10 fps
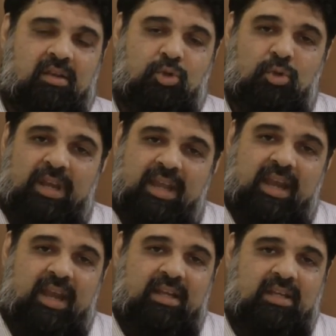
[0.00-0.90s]
to
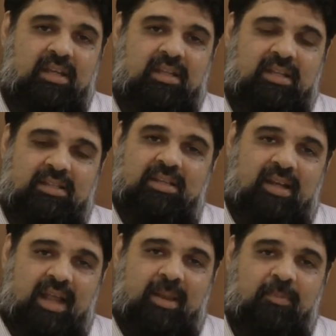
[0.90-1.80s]
negate this
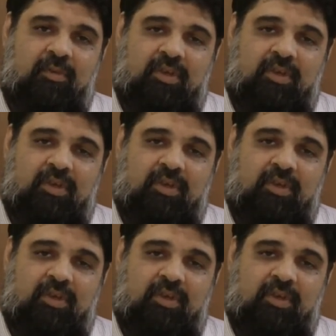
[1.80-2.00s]
claim